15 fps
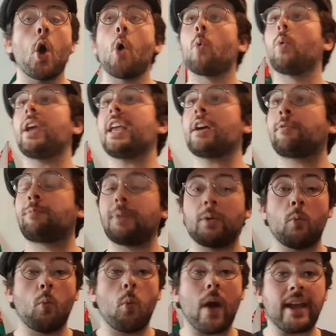we have
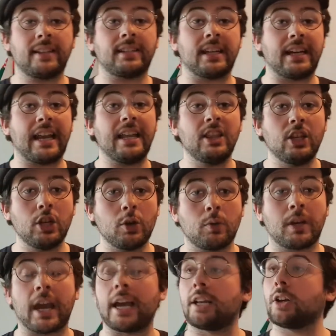been waiting in the
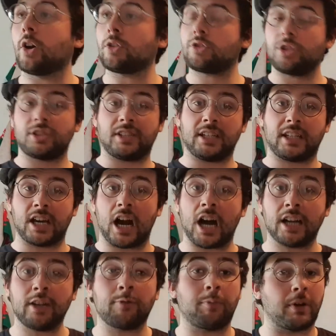UK, not just in
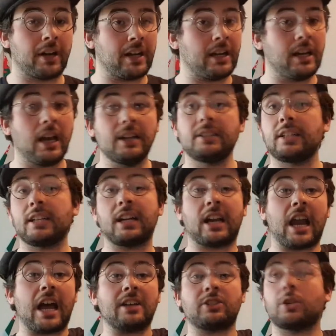Cardiff, but in London,
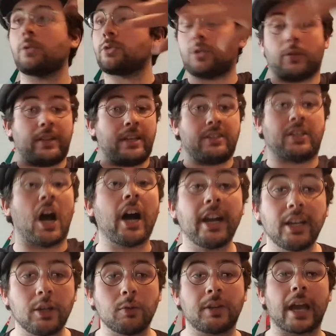Glasgow, so the entire
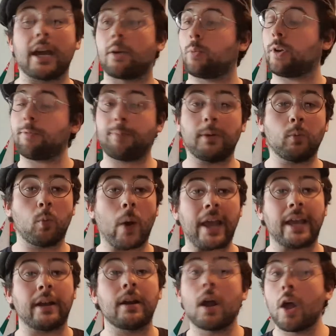UK, we've been
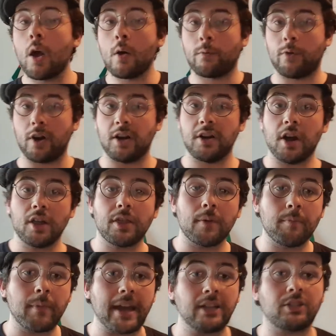waiting for another
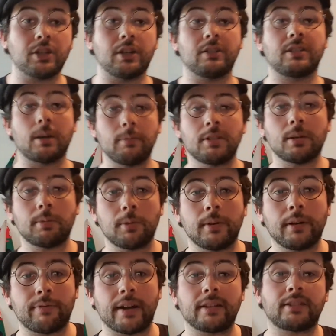major WWE
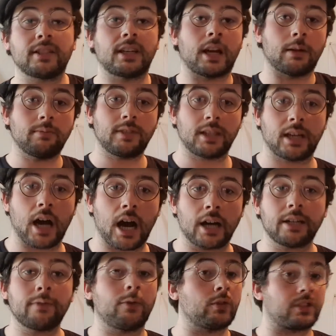event to come to
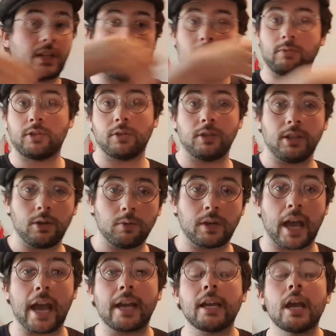Cardiff or to come to the
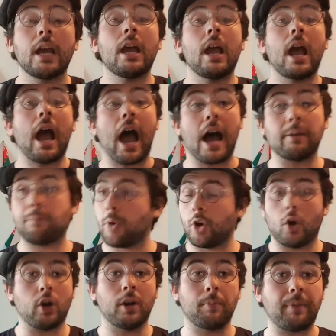UK and put
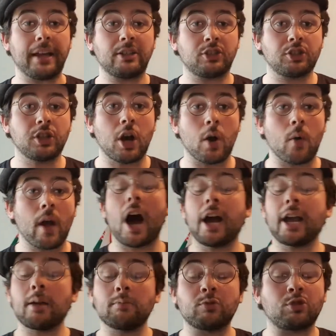on a big show. I
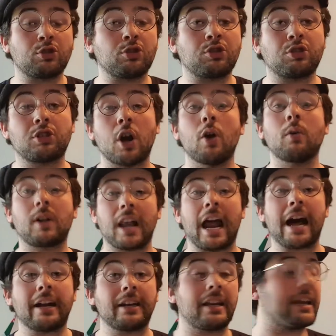am so glad